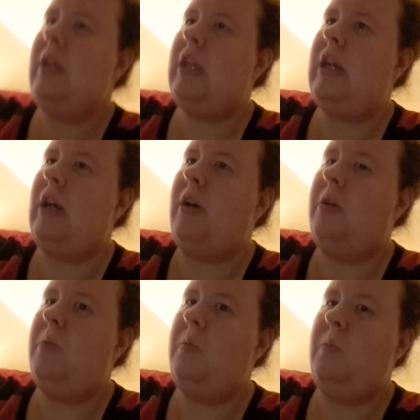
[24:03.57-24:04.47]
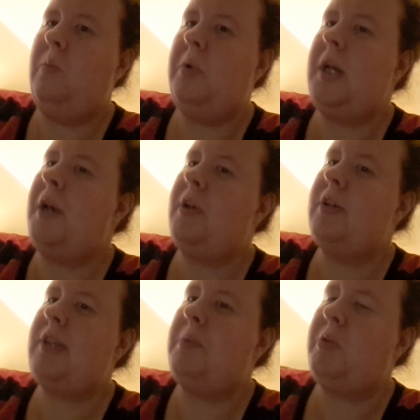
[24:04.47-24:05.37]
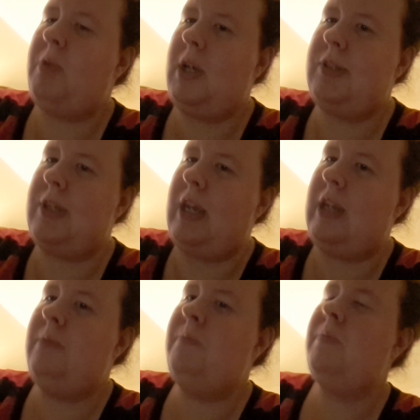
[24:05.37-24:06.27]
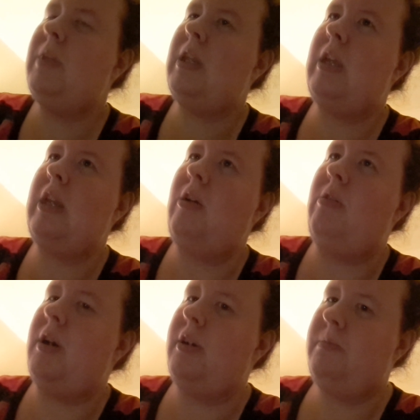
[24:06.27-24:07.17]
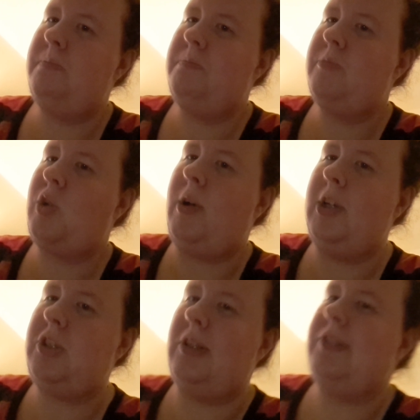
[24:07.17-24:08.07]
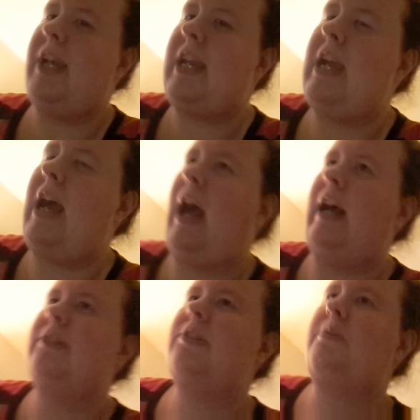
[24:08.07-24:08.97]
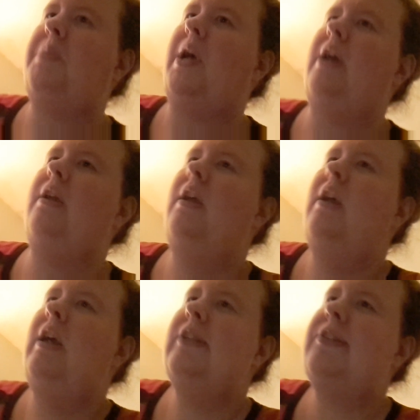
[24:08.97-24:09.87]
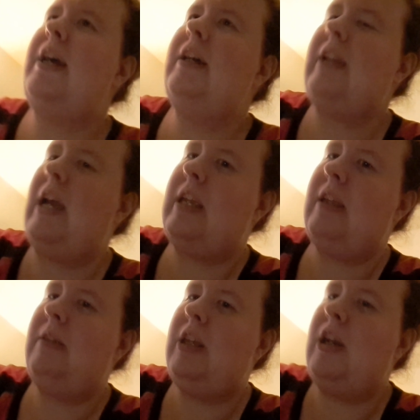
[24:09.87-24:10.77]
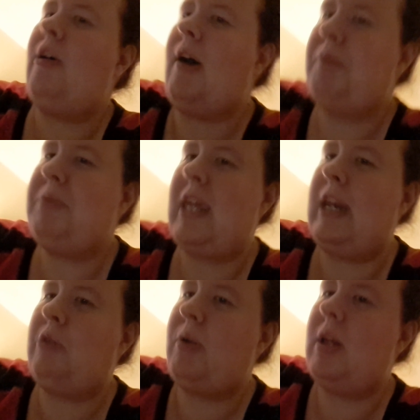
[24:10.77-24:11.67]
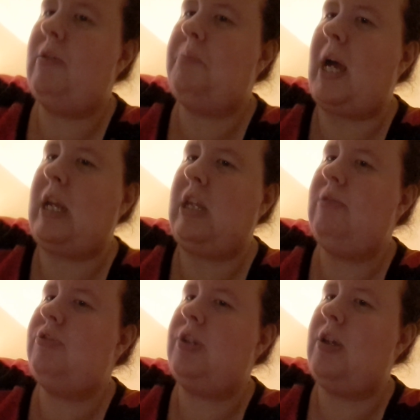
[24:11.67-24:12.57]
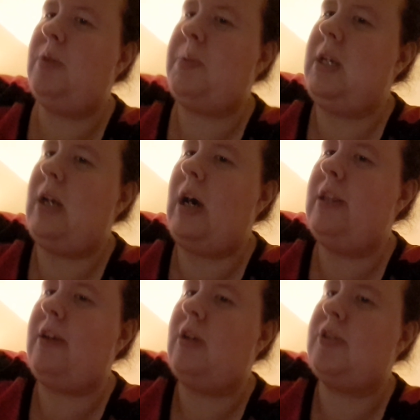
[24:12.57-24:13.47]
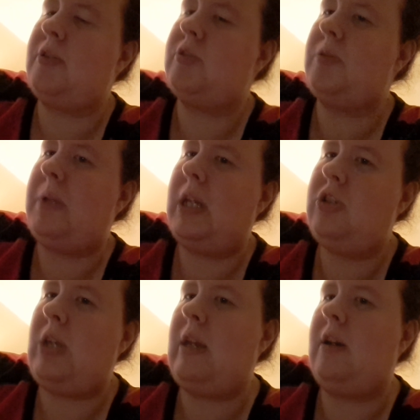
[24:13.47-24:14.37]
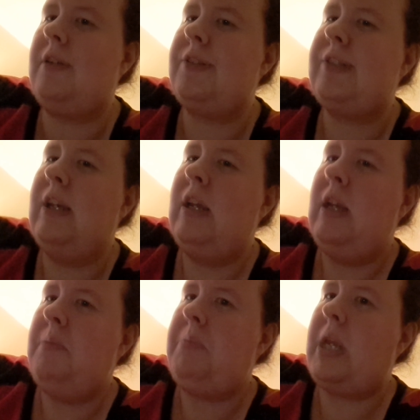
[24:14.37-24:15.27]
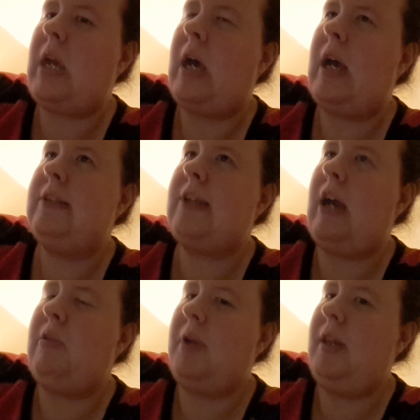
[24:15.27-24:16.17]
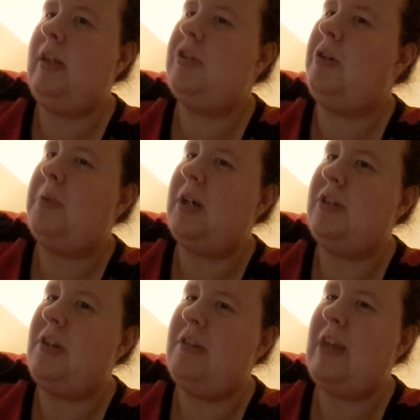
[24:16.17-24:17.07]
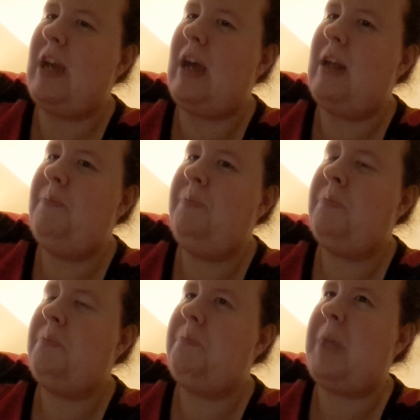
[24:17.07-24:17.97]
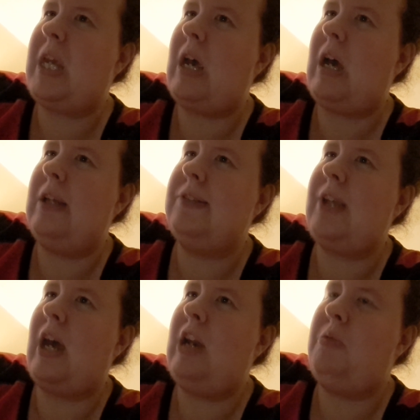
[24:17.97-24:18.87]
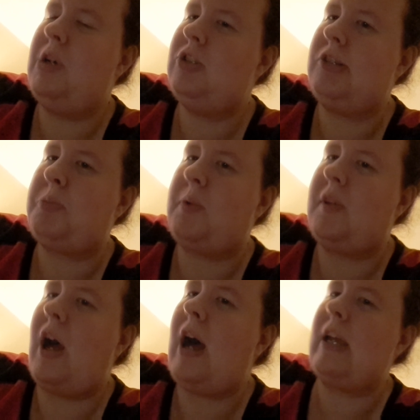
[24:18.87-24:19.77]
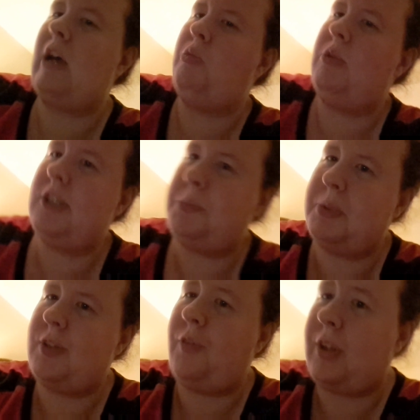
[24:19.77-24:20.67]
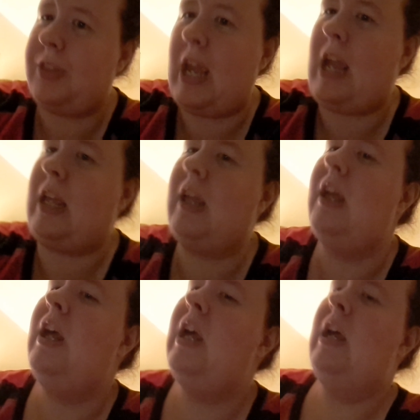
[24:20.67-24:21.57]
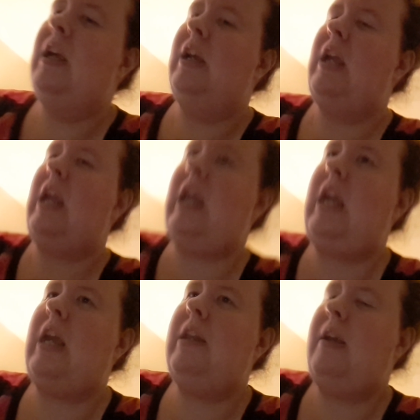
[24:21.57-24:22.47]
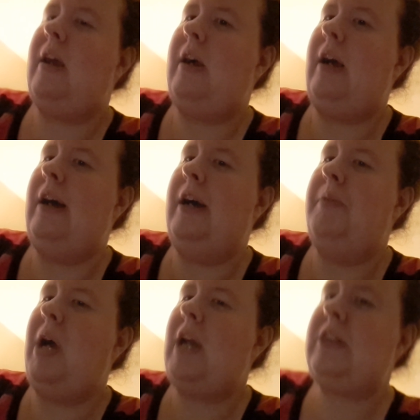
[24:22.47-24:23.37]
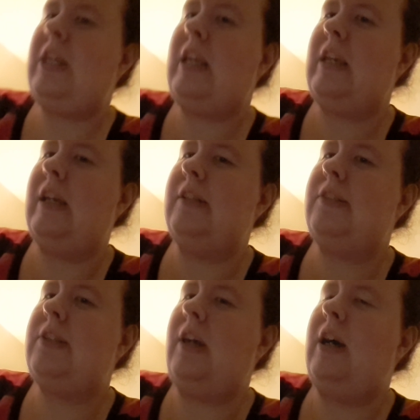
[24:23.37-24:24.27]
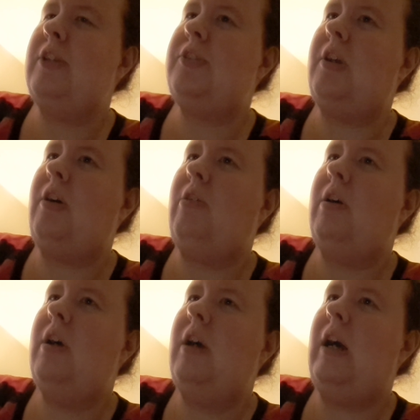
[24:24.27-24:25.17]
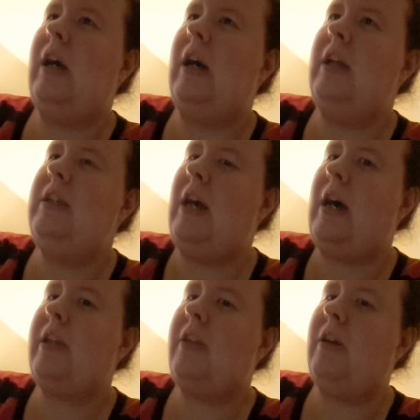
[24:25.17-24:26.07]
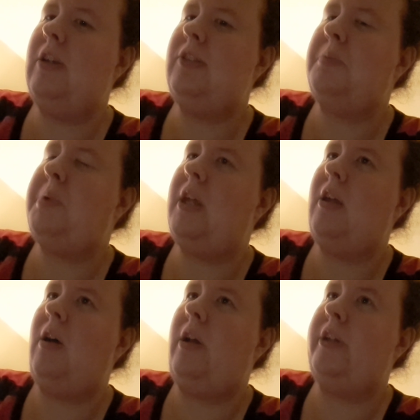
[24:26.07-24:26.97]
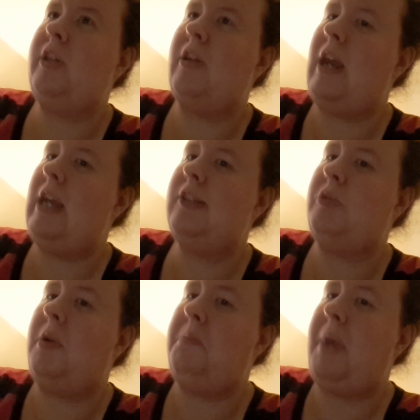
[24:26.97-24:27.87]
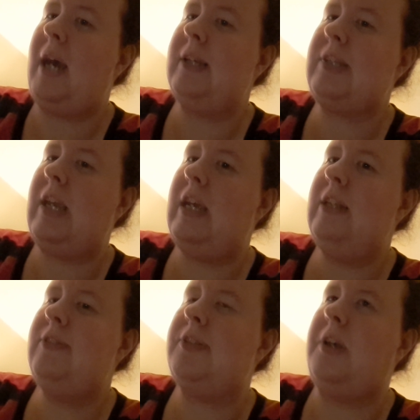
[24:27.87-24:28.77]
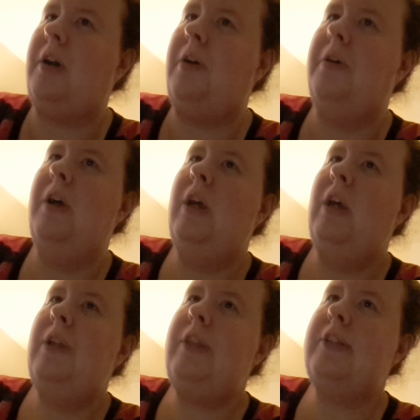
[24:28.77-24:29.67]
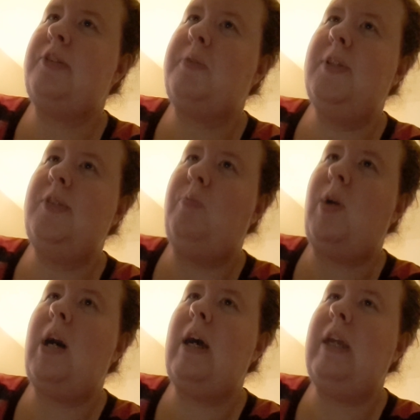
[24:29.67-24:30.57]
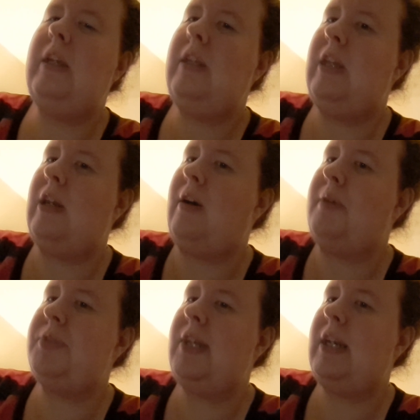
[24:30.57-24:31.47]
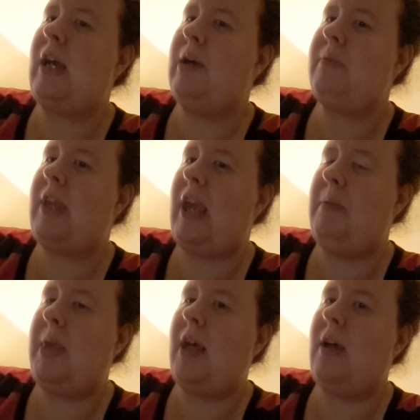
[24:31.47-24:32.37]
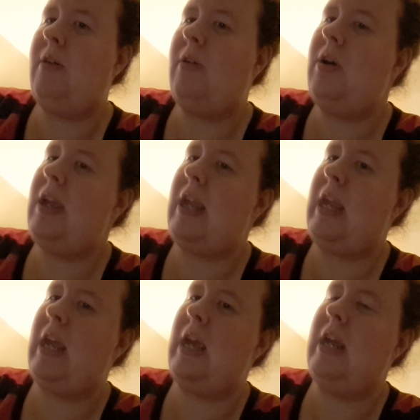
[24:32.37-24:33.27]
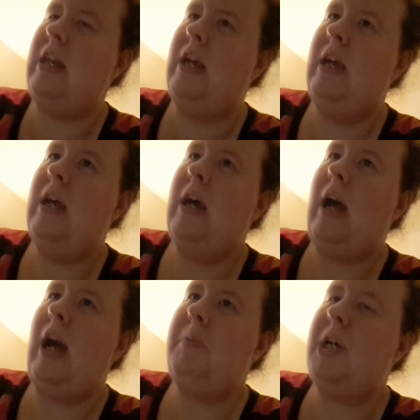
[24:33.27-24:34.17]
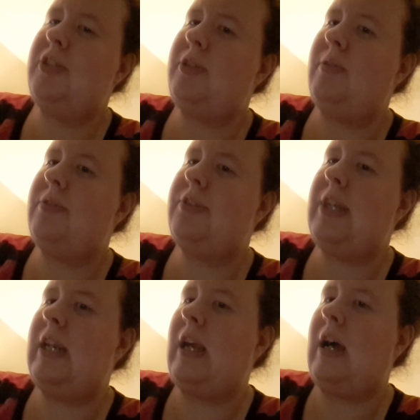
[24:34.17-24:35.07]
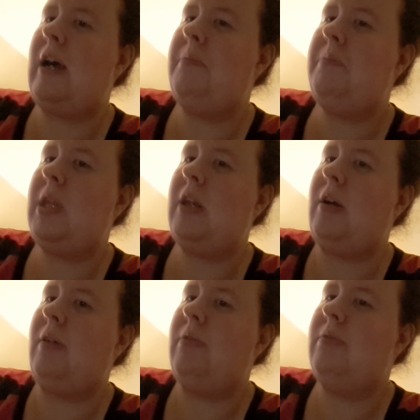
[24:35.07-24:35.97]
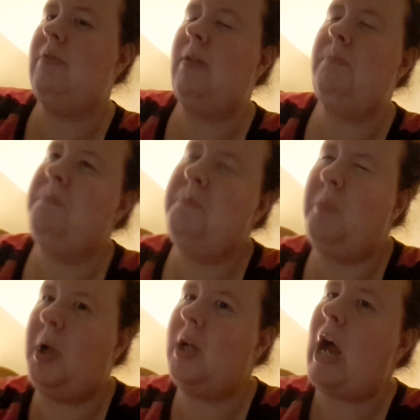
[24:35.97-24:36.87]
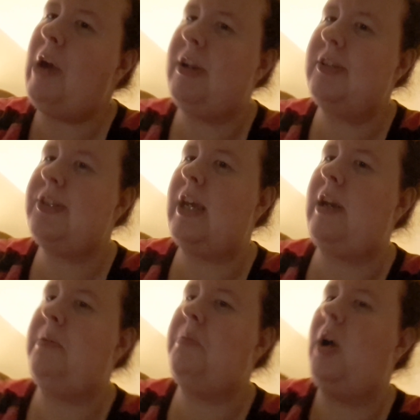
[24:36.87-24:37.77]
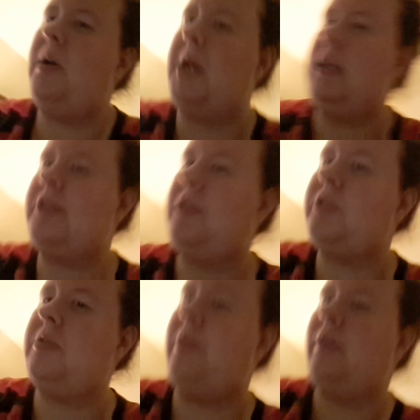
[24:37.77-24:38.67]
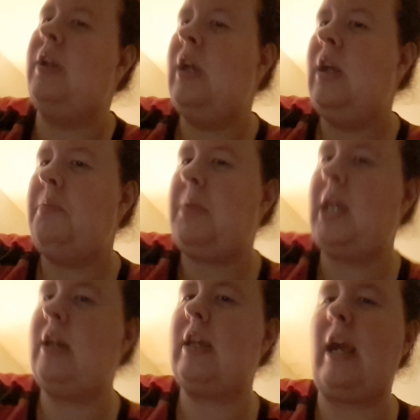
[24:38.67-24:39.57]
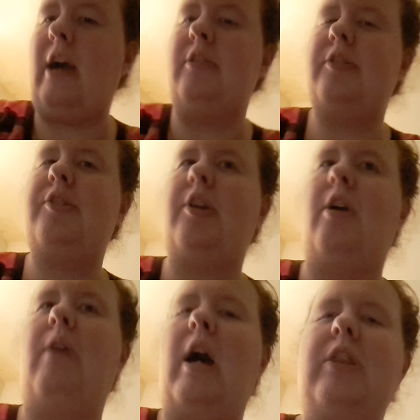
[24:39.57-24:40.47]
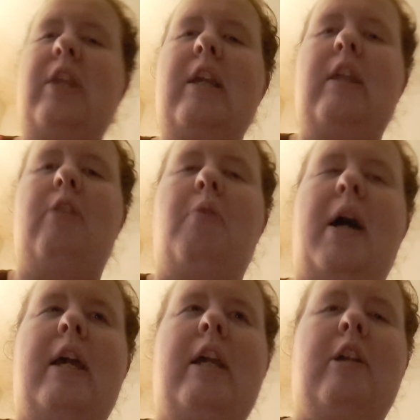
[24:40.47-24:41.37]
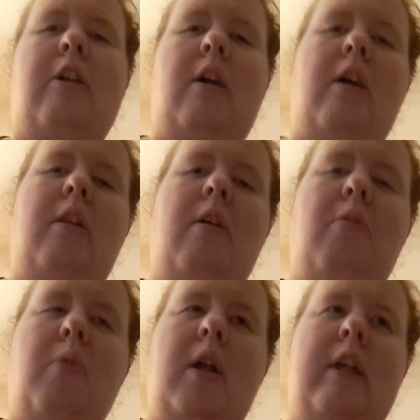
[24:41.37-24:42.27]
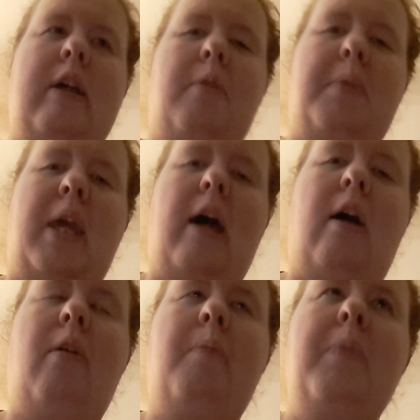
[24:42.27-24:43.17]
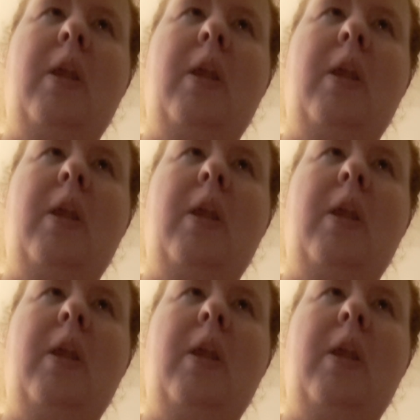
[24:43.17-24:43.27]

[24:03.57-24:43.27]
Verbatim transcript: you know, whatever type of reason or questions I get asked, but it's not like, you know, I'm getting rid of my YouTube and other social media channels because I really don't want to do that because I don't want to just rely on one specific thing. And um, I think it's also uh, not good to put all your eggs in one basket. So that's the reason why, you know, I'm setting up Cameo and I'm also setting up, you know, well, I already set up all my social media accounts. So I think in a way it could really help me out